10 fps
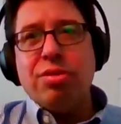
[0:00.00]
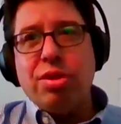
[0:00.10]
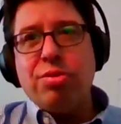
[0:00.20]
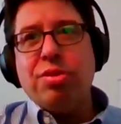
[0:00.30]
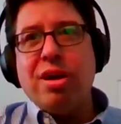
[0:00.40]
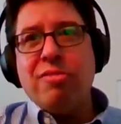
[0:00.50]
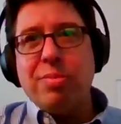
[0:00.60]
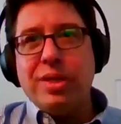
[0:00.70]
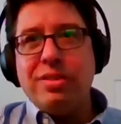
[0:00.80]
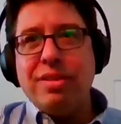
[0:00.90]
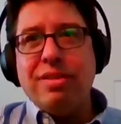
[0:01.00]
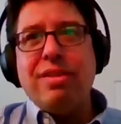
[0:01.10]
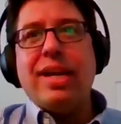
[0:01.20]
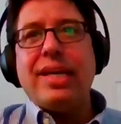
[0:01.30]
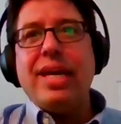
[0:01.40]
under local
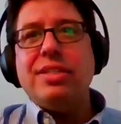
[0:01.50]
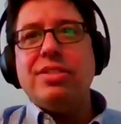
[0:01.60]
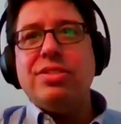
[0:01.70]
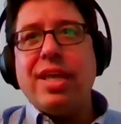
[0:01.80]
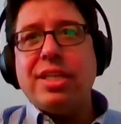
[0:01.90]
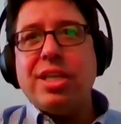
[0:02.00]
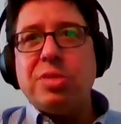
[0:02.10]
governments in a lot of cases.